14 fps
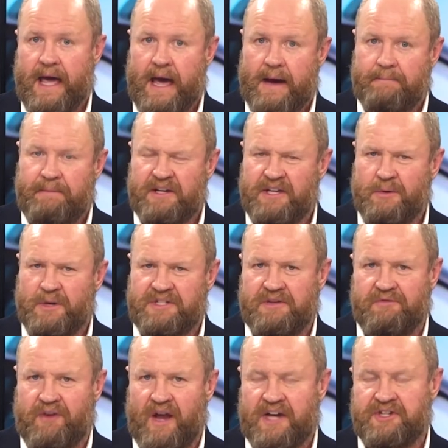But US
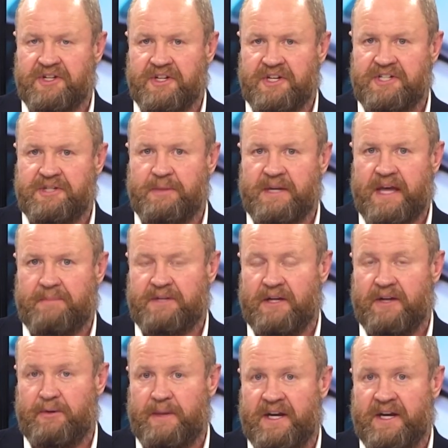inflation needs to be kept a little bit